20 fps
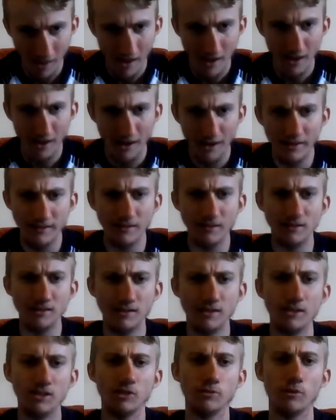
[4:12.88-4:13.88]
In
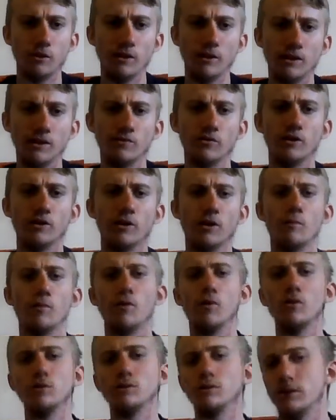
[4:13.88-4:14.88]
1920, the club
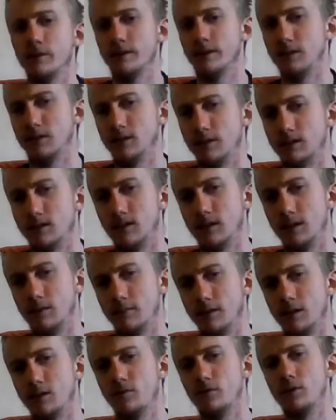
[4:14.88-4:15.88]
also entered a team
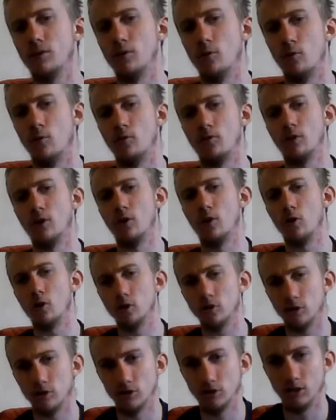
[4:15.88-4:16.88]
into the North
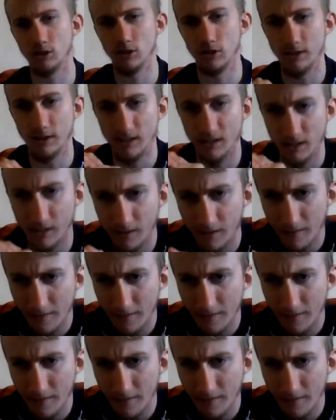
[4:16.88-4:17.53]
Gloucestershire League